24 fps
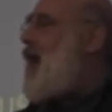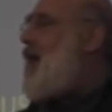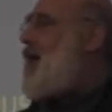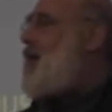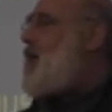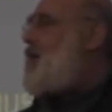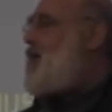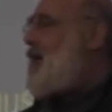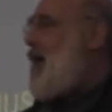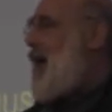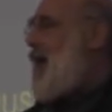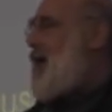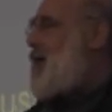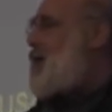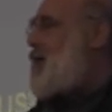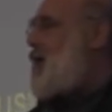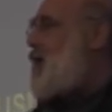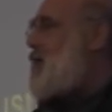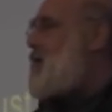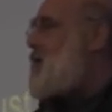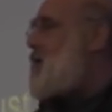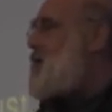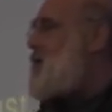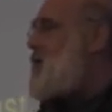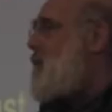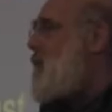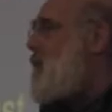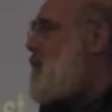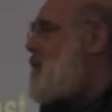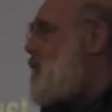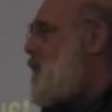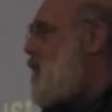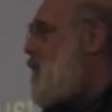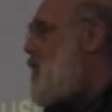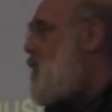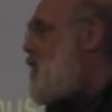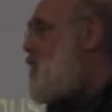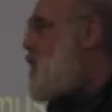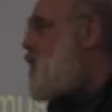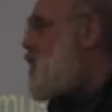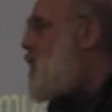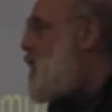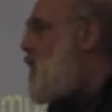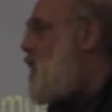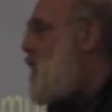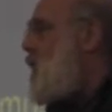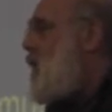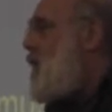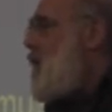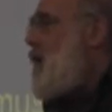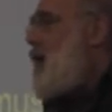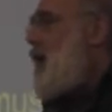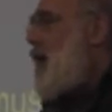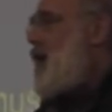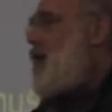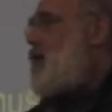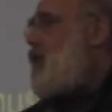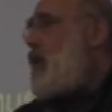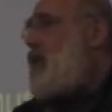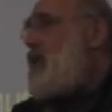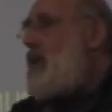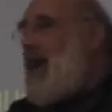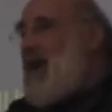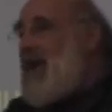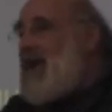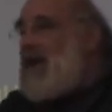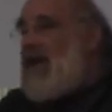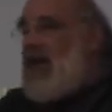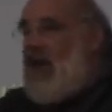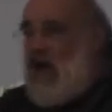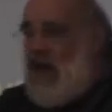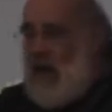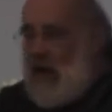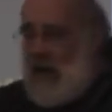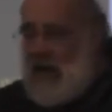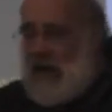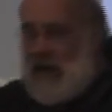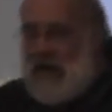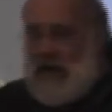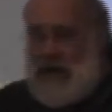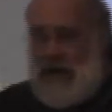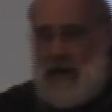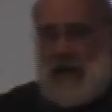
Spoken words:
kind of nationalism that emerged. And we might call